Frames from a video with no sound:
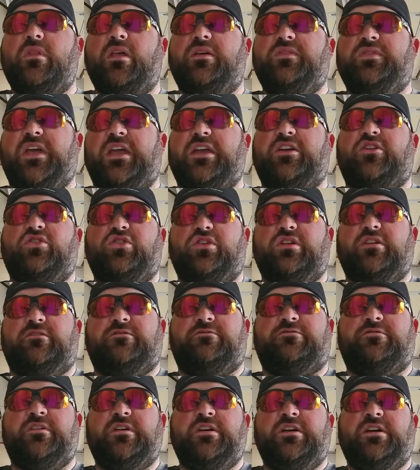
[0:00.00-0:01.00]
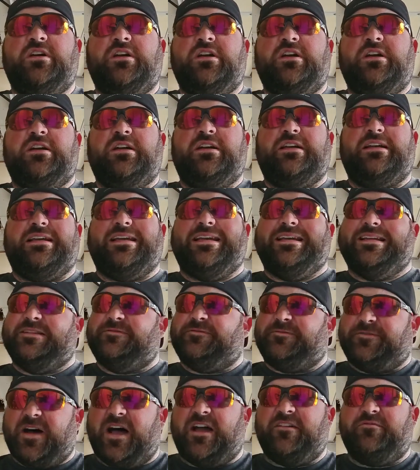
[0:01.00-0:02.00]
they could have, in
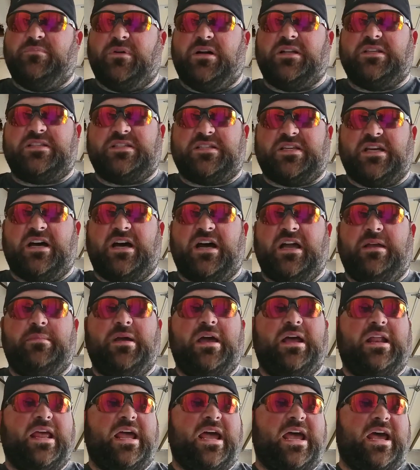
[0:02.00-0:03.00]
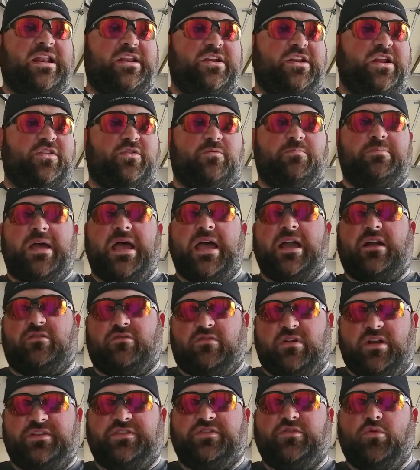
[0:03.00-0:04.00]
5 months' time, had another
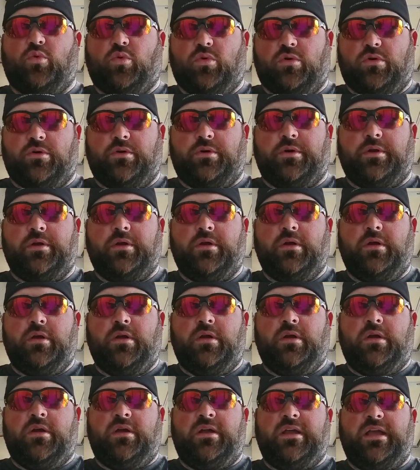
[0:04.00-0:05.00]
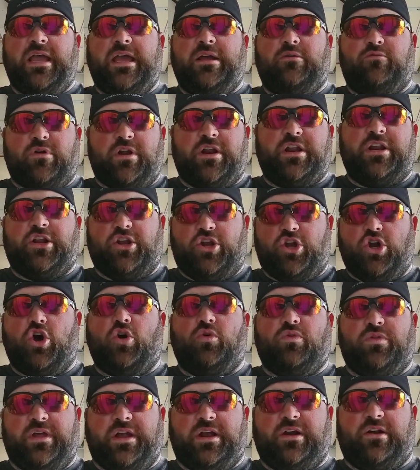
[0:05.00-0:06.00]
backrest ordered and ready to
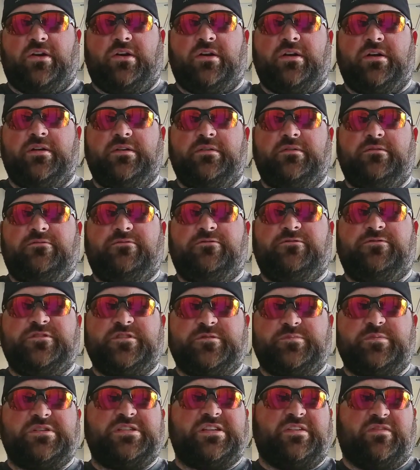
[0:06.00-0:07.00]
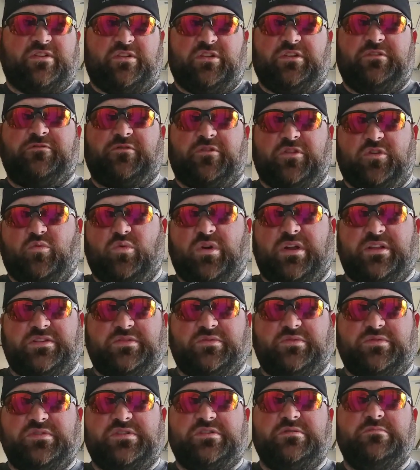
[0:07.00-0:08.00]
go there, specifically for the
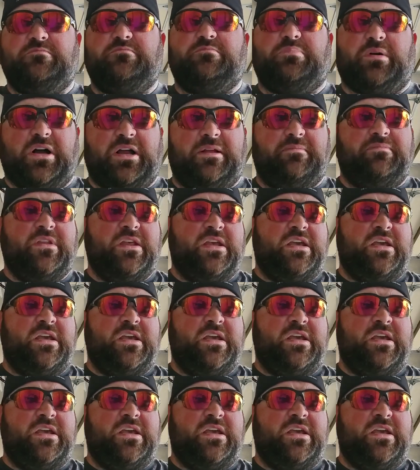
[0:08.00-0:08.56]
rentals, but